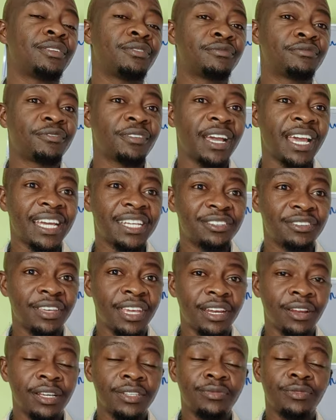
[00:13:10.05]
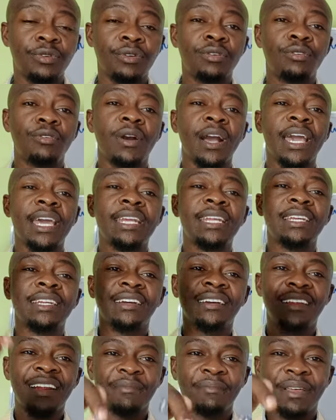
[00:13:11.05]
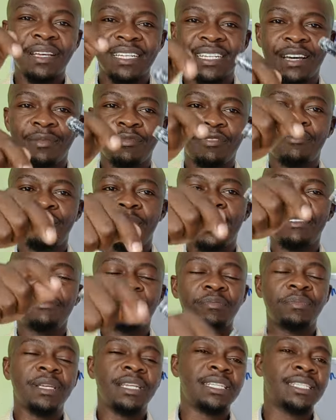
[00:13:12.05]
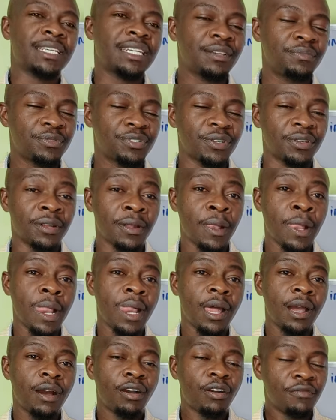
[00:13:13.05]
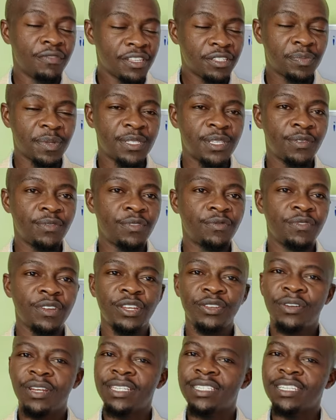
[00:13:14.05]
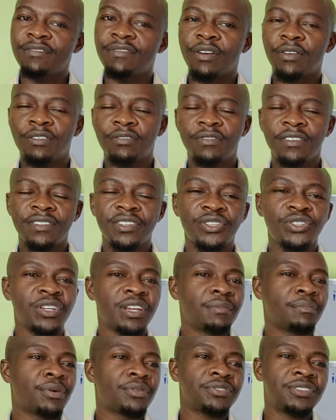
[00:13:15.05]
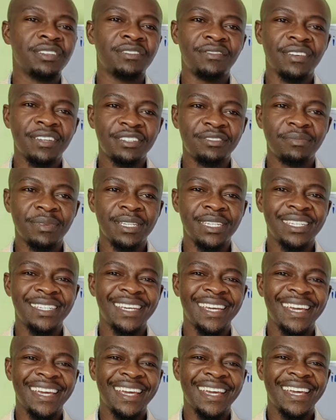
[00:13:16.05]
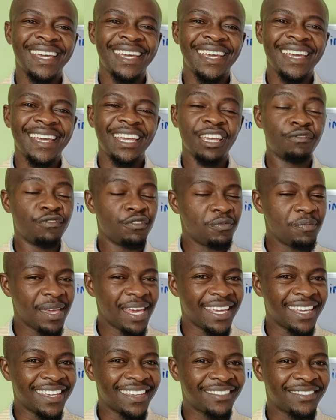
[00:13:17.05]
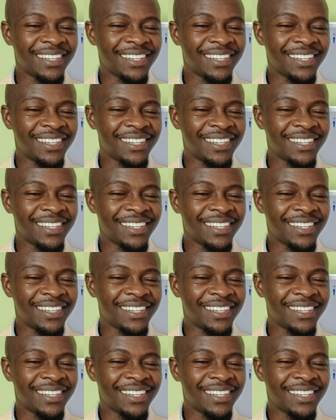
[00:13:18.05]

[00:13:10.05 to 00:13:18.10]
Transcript: Don't forget, you can as well go ahead and grab that number of mine from the description of this specific video. Let's have a conversation about investment, if you may.